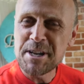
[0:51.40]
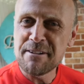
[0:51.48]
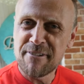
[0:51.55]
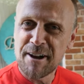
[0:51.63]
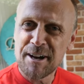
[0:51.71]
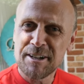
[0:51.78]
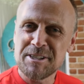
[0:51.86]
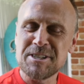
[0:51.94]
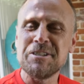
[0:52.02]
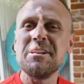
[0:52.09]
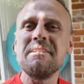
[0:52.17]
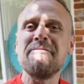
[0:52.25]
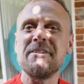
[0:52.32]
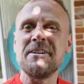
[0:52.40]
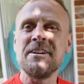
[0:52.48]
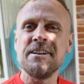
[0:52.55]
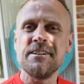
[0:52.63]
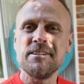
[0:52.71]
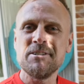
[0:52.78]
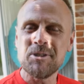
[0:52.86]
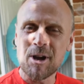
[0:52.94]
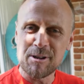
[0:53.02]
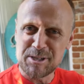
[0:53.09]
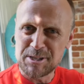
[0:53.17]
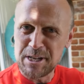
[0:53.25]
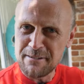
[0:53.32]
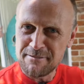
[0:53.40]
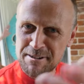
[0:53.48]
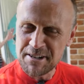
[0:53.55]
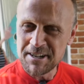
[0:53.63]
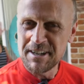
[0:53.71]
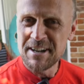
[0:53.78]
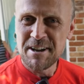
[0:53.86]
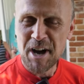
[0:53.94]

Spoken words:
giver, Stephen, you know Stephen,